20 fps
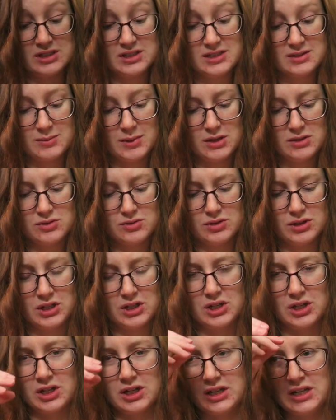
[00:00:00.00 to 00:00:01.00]
It smells really
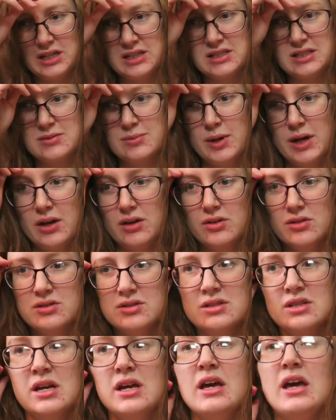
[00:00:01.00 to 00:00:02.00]
good. It
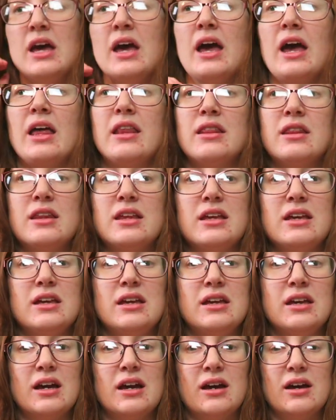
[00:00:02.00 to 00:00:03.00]
smells, and
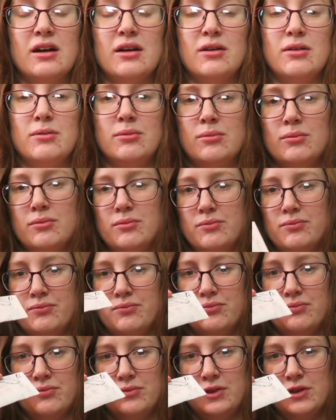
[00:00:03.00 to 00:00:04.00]
the um,
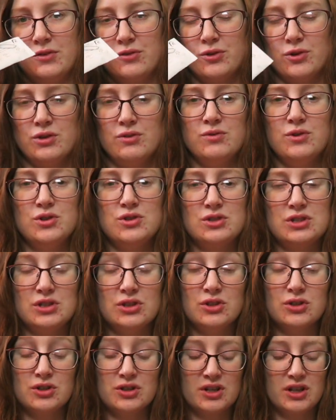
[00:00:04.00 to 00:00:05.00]
the fruit
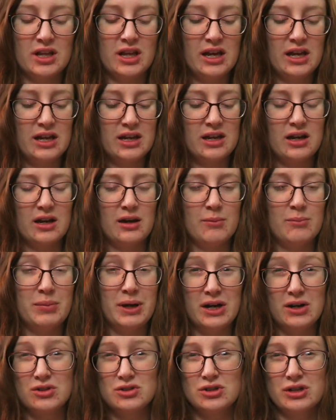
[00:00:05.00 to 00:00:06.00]
infusion looked like
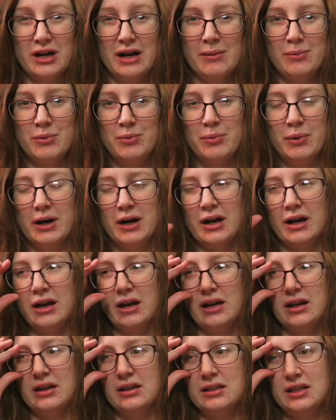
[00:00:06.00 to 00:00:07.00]
Bear Trap
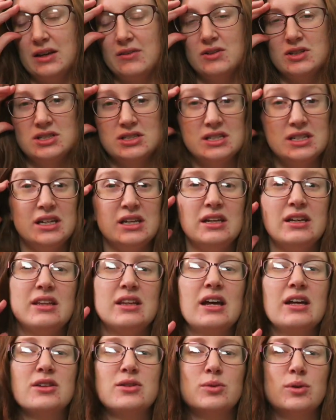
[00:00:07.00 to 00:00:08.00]
by David's Tea.
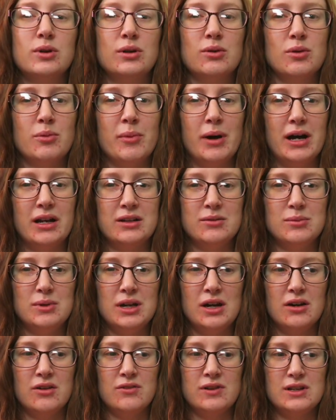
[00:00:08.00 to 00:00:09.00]
That's what it reminded
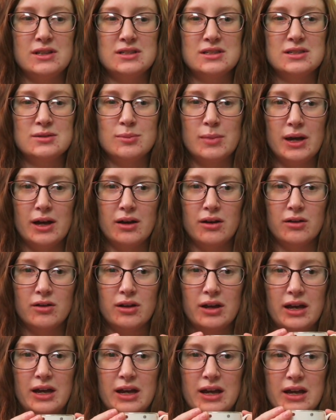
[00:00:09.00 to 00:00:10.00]
me of in
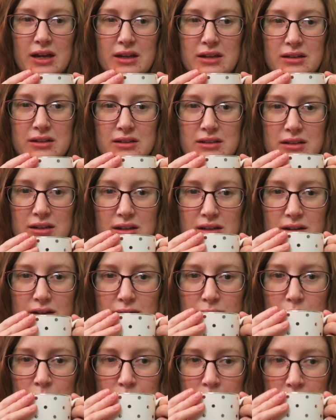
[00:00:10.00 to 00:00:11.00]
smell and
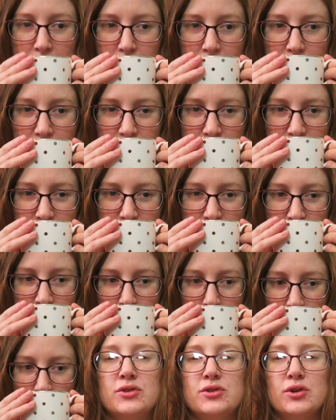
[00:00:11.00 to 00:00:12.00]
um, appearance.
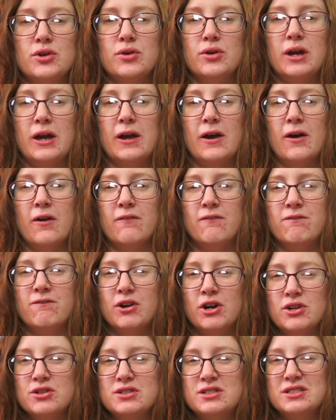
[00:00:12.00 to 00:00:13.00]
So okay, on
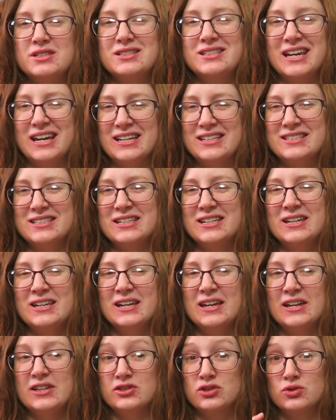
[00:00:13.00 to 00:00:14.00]
first
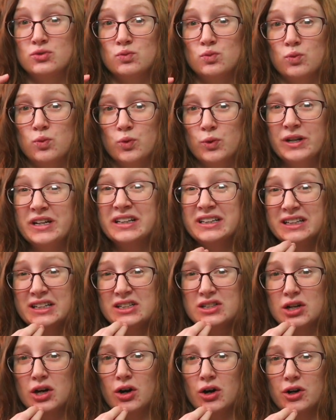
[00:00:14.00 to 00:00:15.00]
tasting, it's really
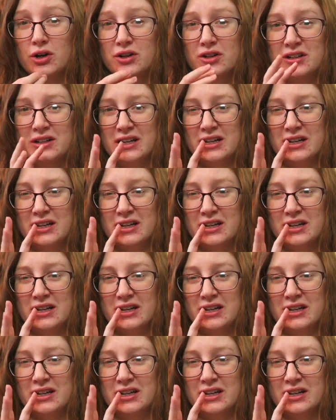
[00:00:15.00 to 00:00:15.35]
tart.